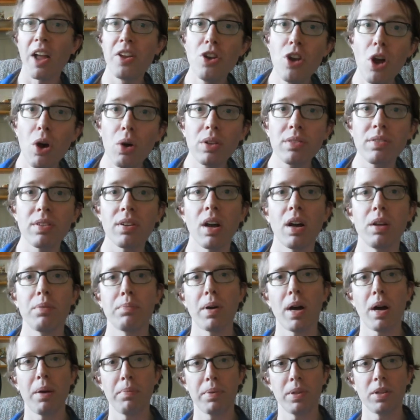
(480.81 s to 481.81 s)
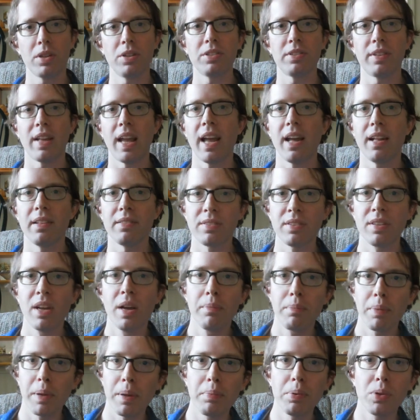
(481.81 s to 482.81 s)
I know it's an unpopular stance,
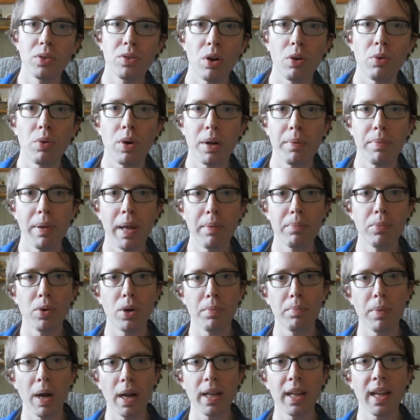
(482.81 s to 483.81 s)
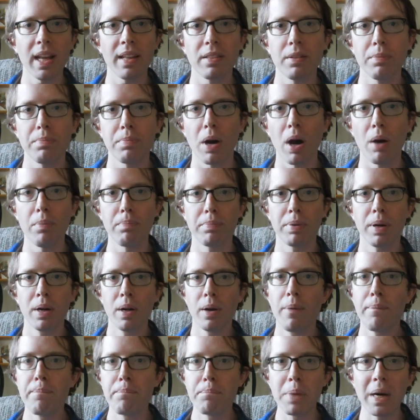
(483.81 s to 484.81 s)
people don't want to pay more money at the pump,
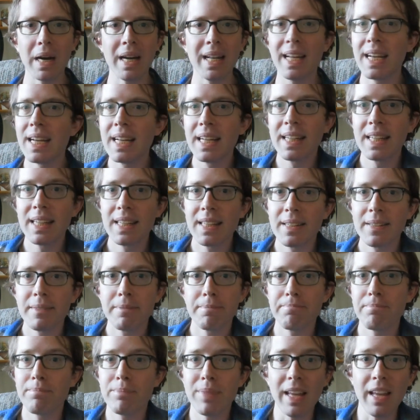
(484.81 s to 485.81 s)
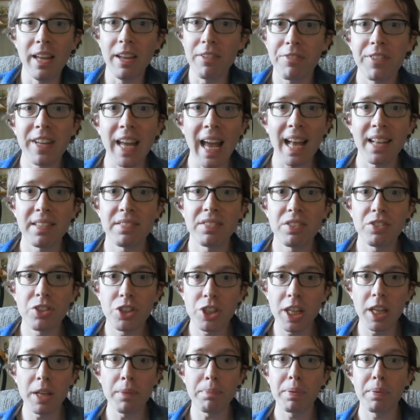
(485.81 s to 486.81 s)
but if gas is
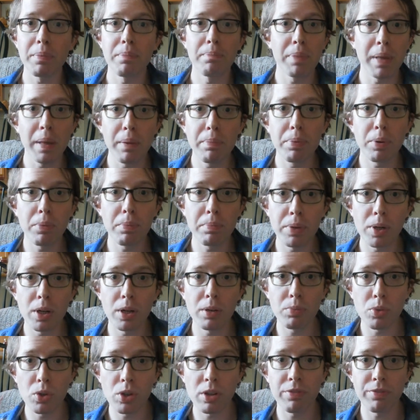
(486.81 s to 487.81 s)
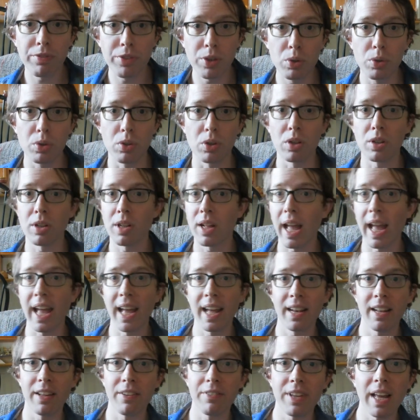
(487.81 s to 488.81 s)
cheap, people burn more fuel,
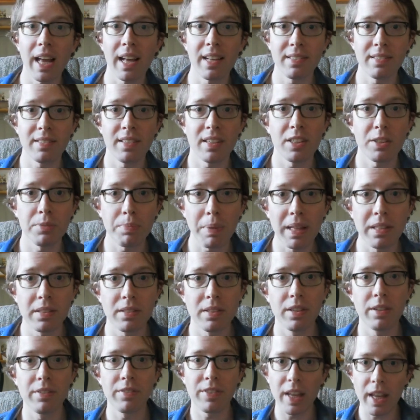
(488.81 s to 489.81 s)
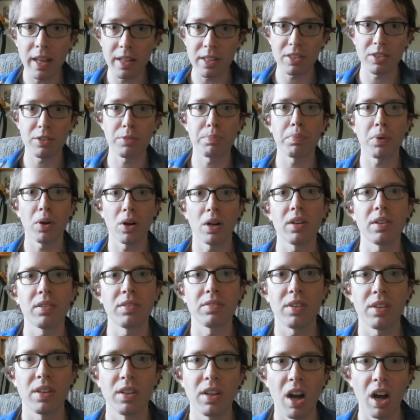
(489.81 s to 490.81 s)
and if gas is expensive, it
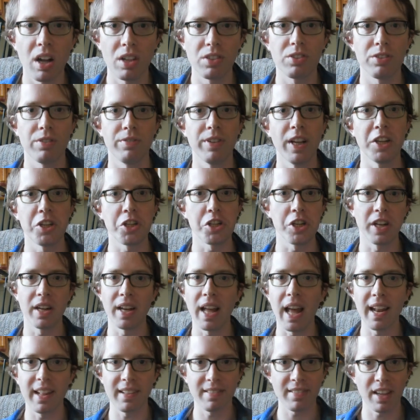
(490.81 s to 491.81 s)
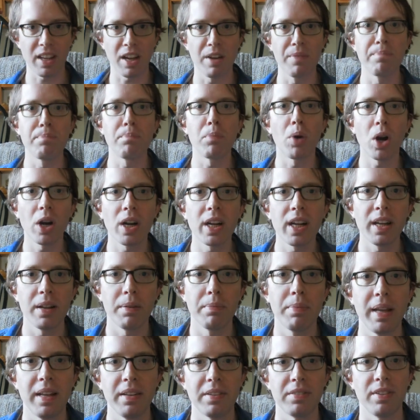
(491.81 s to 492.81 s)
sparks conservation, and it's like a
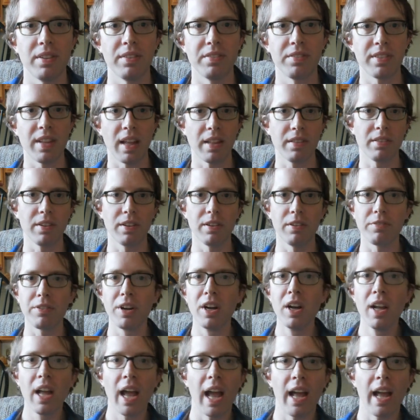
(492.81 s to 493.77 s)
market-based incentive.